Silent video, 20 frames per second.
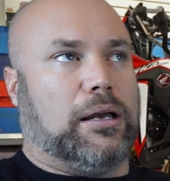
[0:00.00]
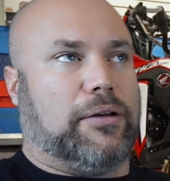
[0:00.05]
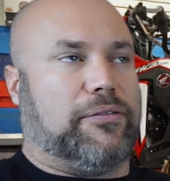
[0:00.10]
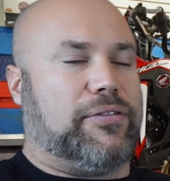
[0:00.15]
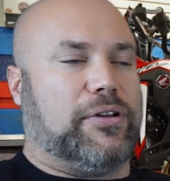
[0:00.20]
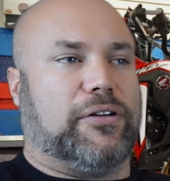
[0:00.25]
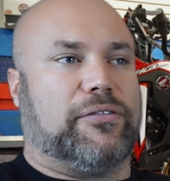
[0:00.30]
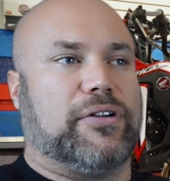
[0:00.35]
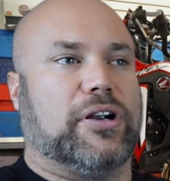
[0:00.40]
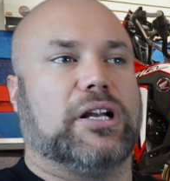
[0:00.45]

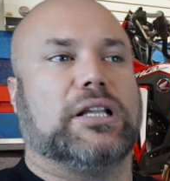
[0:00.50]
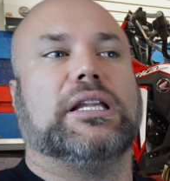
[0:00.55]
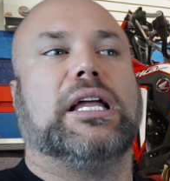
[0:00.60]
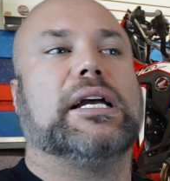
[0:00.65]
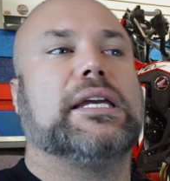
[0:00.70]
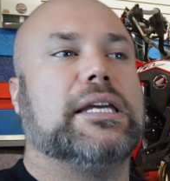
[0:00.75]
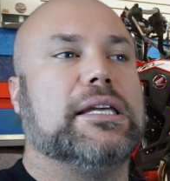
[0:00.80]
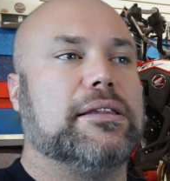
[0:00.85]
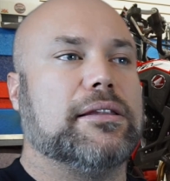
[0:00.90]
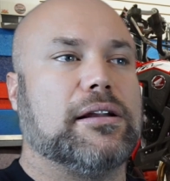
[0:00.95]
feel very
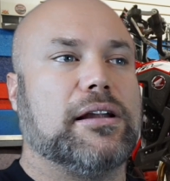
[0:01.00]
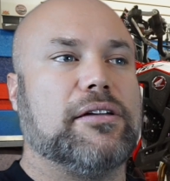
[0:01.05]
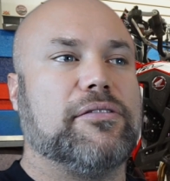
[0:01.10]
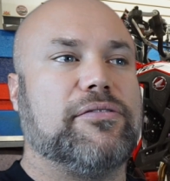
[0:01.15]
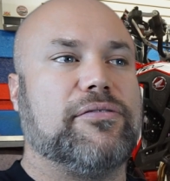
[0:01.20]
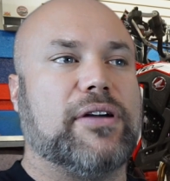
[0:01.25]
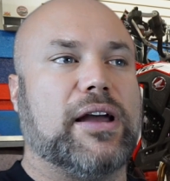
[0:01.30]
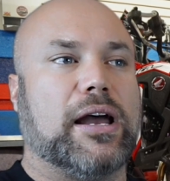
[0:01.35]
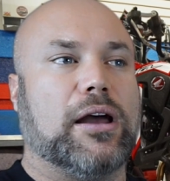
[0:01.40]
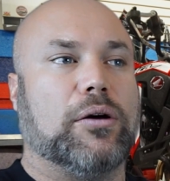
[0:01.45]
lucky that I
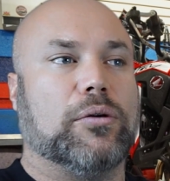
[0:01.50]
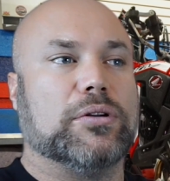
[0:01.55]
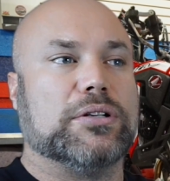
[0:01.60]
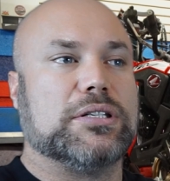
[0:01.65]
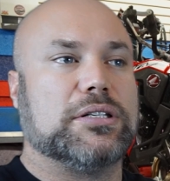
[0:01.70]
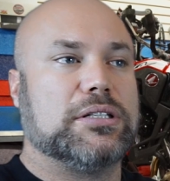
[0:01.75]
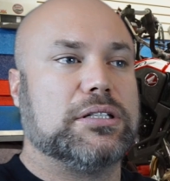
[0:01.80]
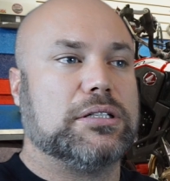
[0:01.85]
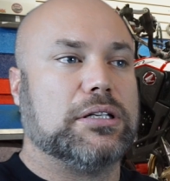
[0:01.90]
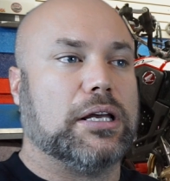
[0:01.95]

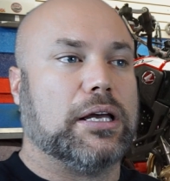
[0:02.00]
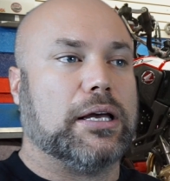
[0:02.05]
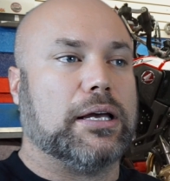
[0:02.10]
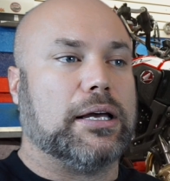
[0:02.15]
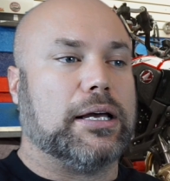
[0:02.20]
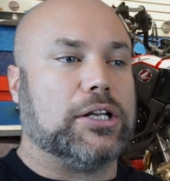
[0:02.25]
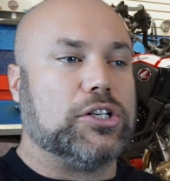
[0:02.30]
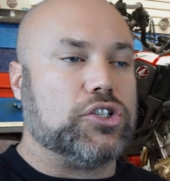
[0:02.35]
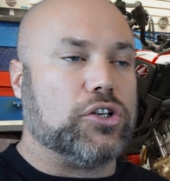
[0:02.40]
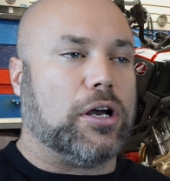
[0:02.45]
found
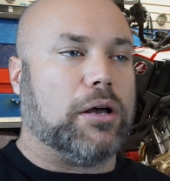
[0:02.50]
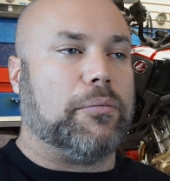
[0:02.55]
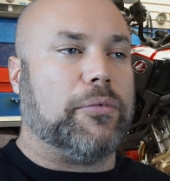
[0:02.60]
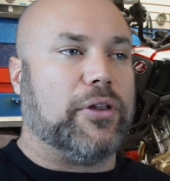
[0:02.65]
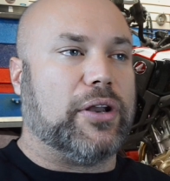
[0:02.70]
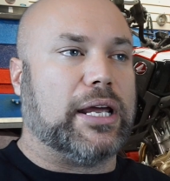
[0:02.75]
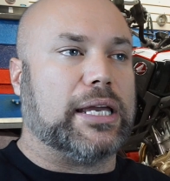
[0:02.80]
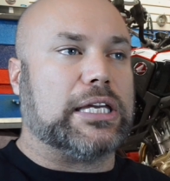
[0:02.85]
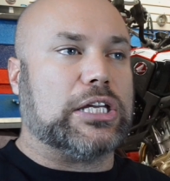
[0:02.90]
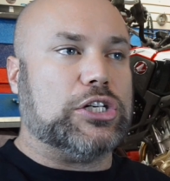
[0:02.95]
a job
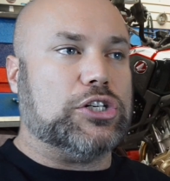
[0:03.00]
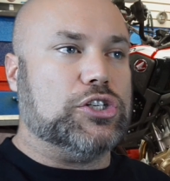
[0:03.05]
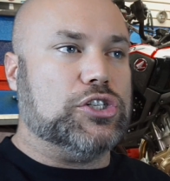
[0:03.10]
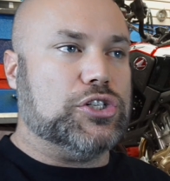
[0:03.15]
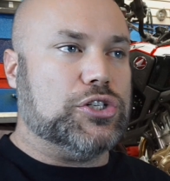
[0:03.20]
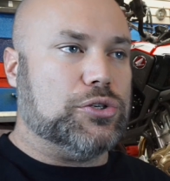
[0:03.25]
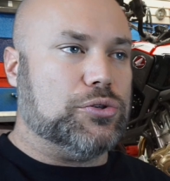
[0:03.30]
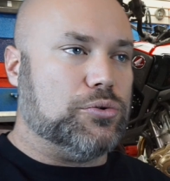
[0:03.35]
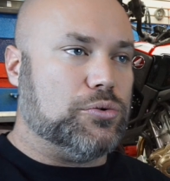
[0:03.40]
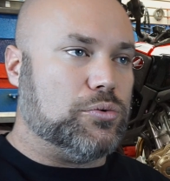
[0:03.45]
that I can
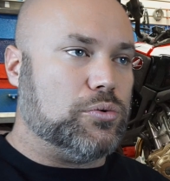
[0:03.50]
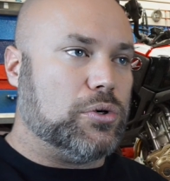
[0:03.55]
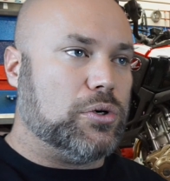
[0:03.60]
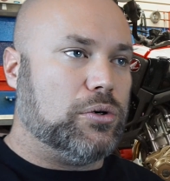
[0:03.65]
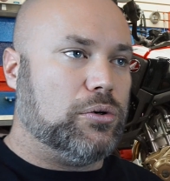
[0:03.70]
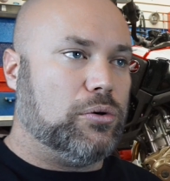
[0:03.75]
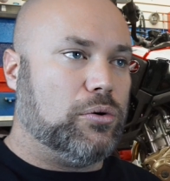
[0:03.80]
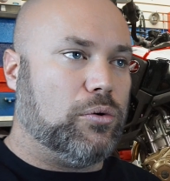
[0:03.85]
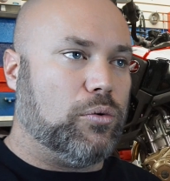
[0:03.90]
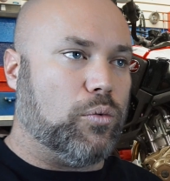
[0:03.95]

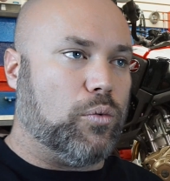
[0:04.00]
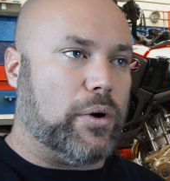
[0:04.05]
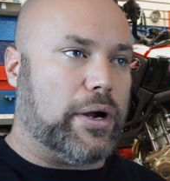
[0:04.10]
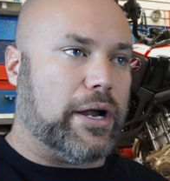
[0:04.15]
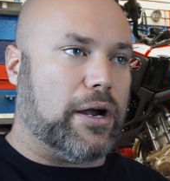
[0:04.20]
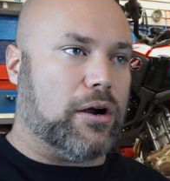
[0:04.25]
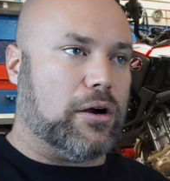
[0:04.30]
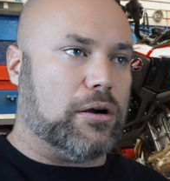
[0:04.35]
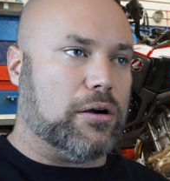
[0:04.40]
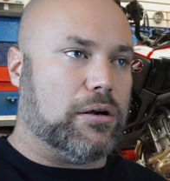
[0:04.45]
do
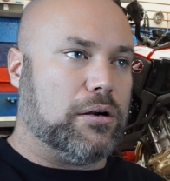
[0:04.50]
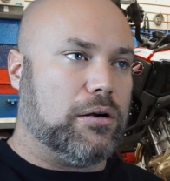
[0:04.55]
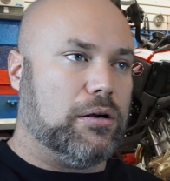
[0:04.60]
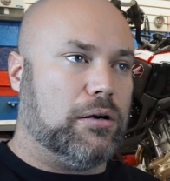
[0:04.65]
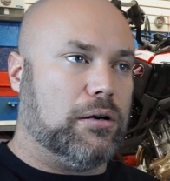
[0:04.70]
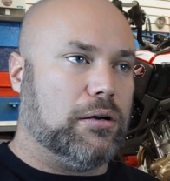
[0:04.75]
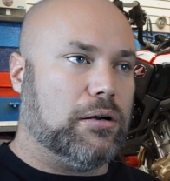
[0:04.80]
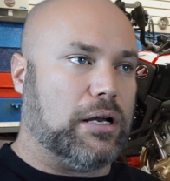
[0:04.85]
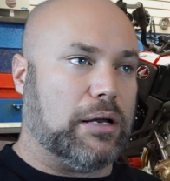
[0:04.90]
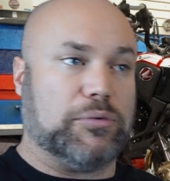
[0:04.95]
where
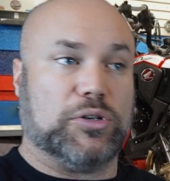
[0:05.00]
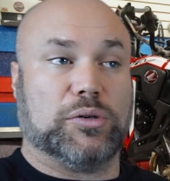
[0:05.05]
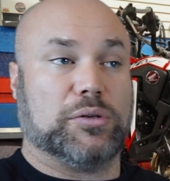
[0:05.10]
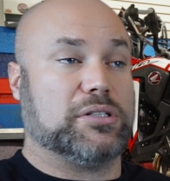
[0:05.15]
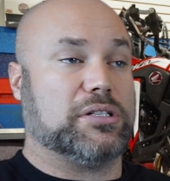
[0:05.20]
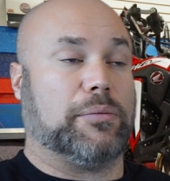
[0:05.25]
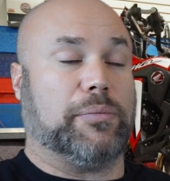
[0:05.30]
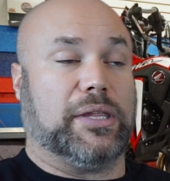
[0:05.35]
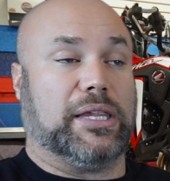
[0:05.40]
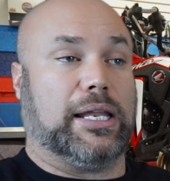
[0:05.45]
I'm doing
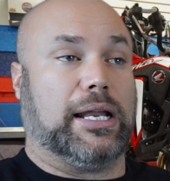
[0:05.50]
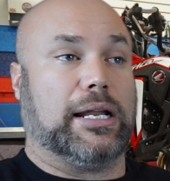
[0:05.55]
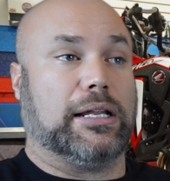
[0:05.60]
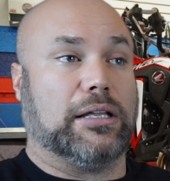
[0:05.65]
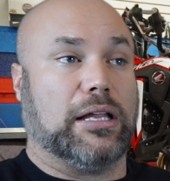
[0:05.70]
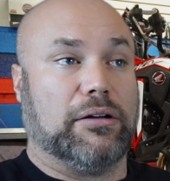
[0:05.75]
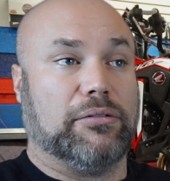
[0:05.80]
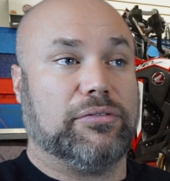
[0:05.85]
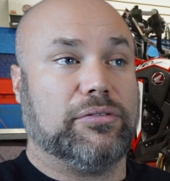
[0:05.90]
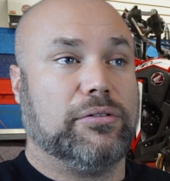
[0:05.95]
something that I
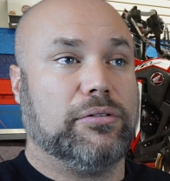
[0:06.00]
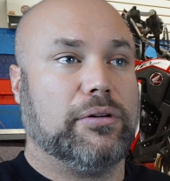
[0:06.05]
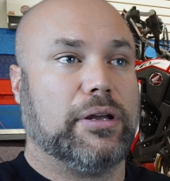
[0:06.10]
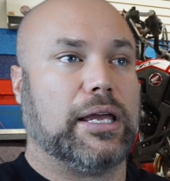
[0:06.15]
love.